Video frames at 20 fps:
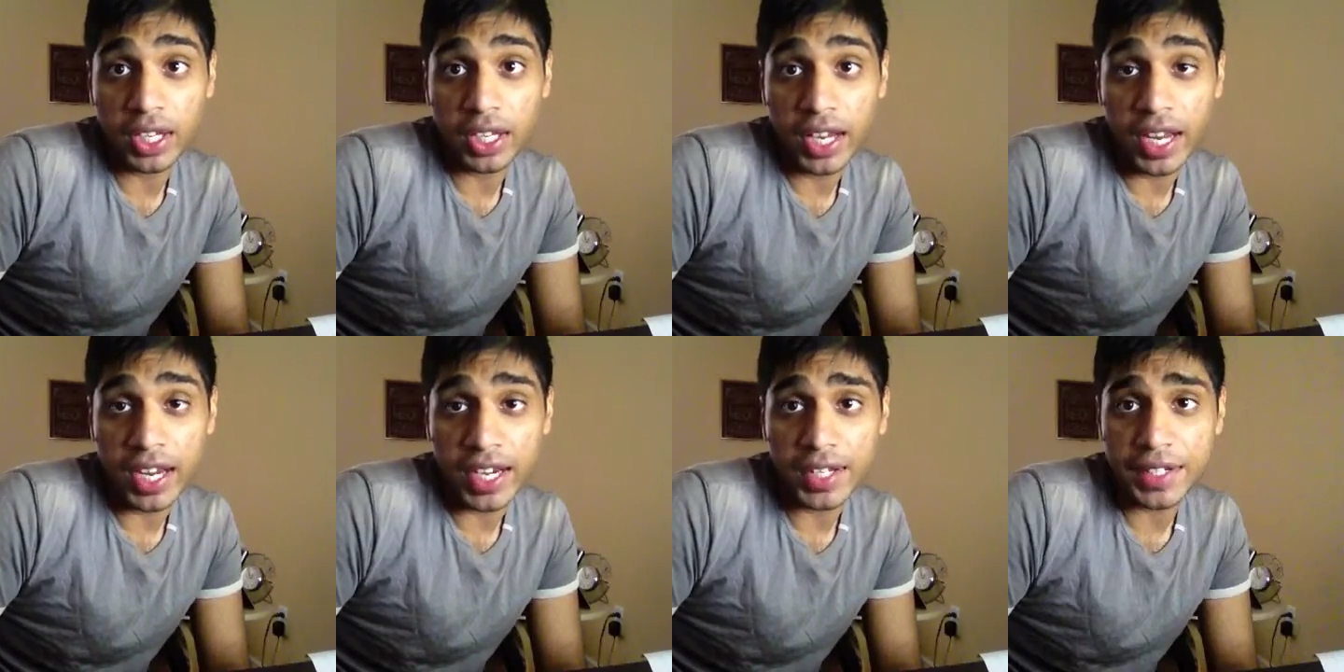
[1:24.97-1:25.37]

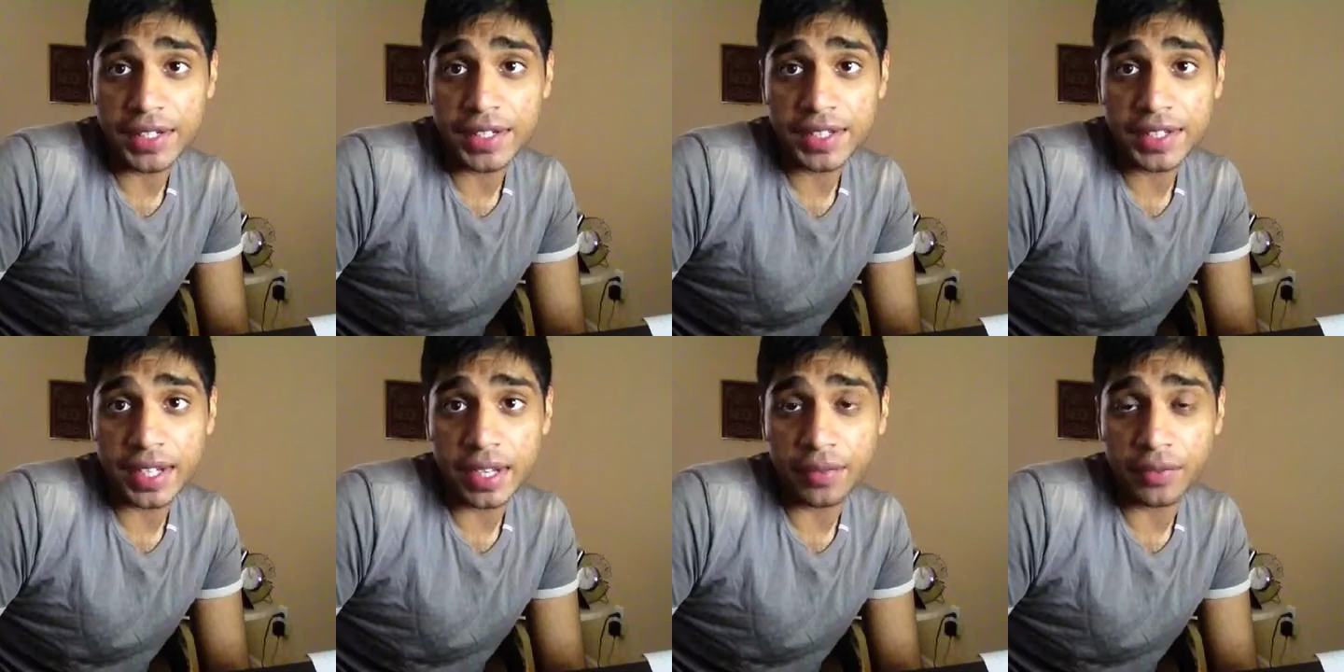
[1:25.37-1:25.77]

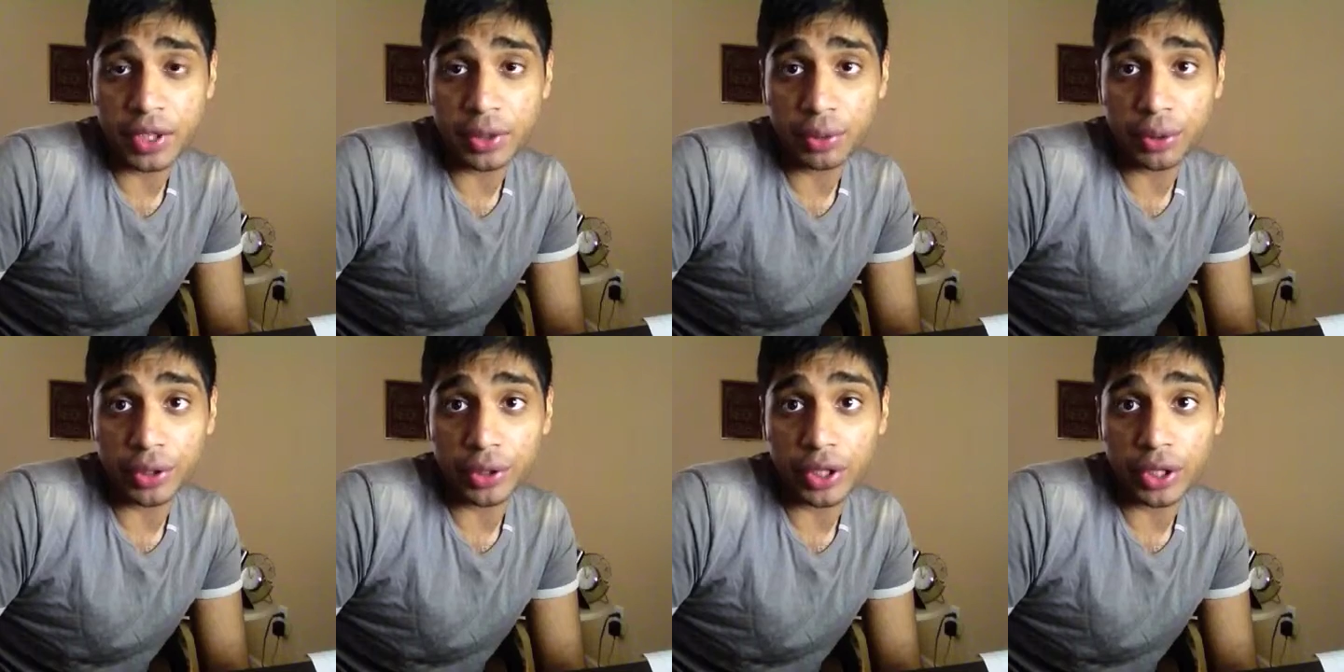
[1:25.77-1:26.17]
AIDS if they
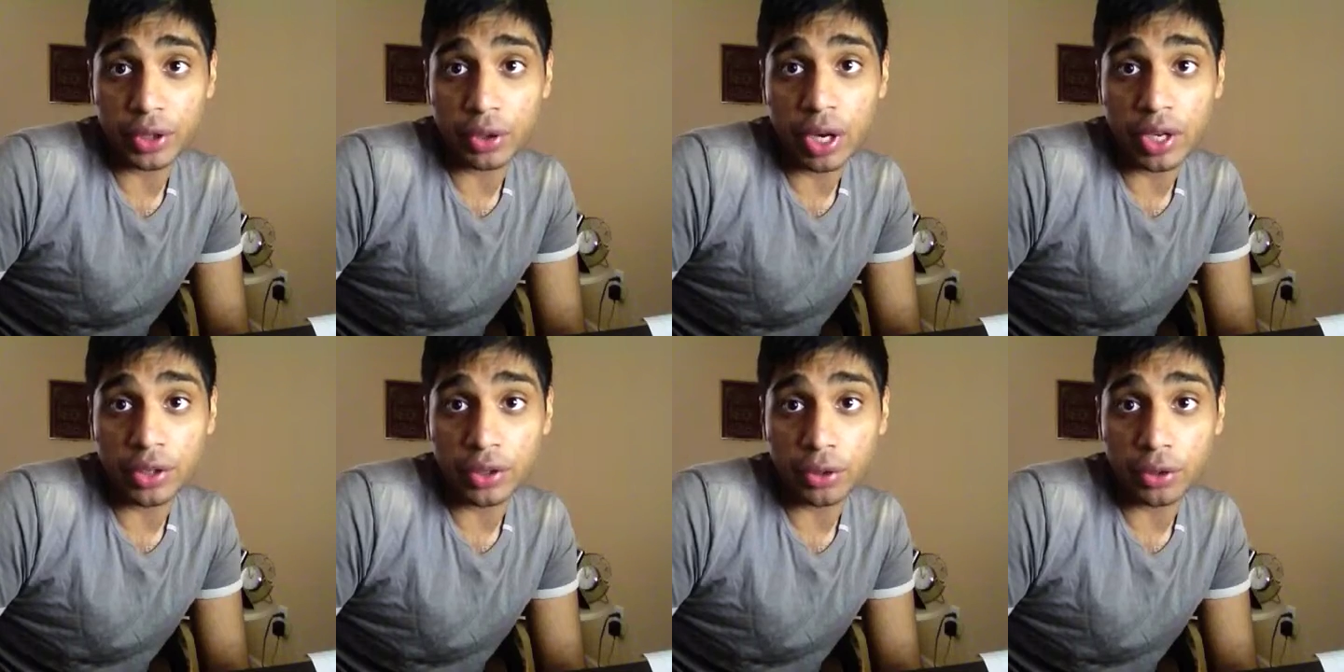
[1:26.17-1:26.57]
were going
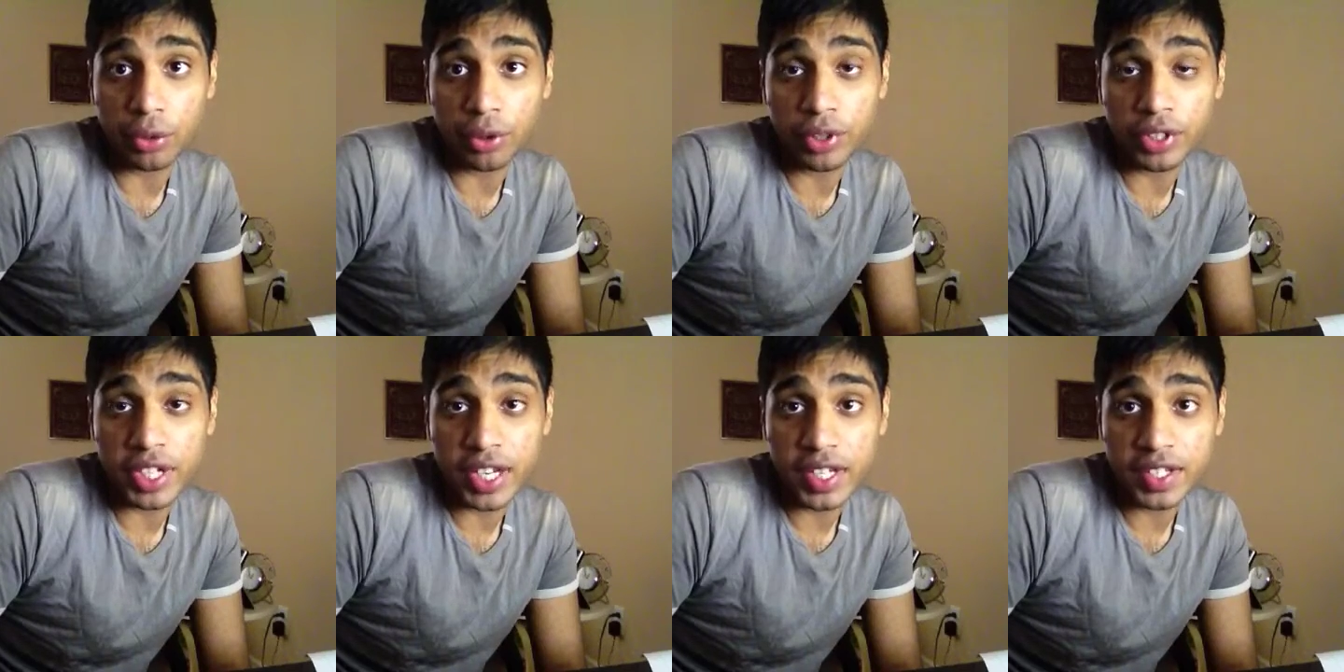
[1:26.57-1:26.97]
to
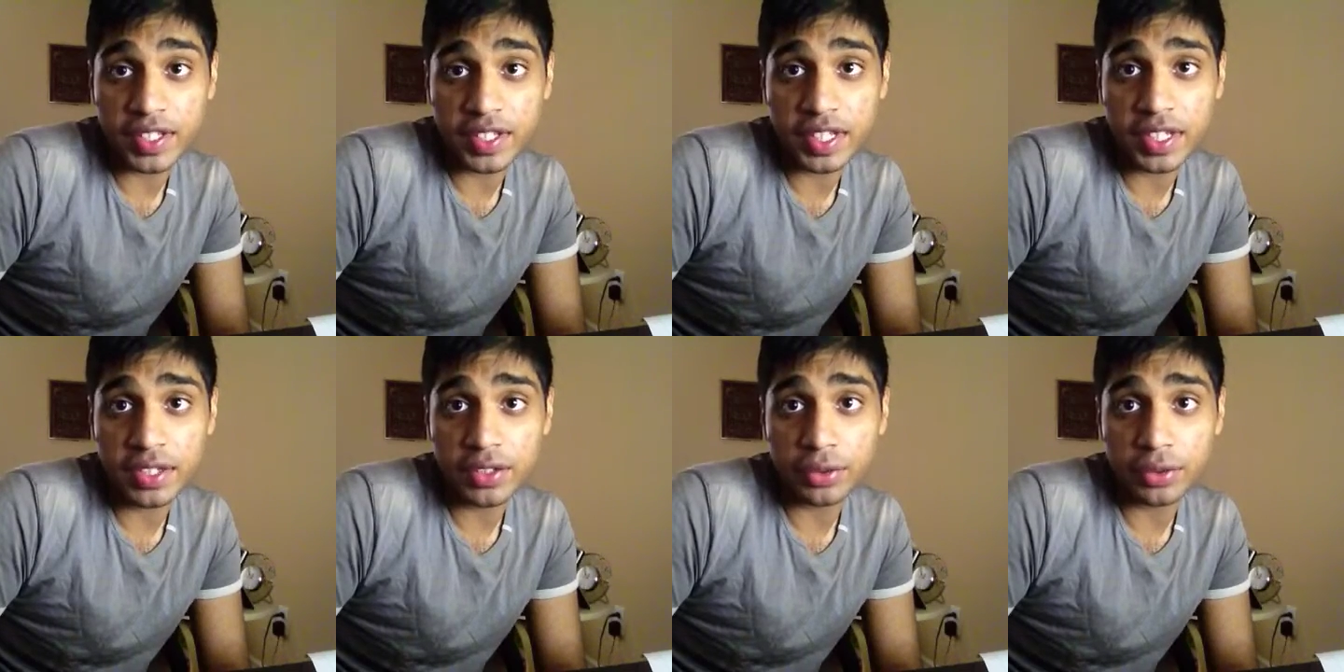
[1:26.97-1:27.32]
undergo testing,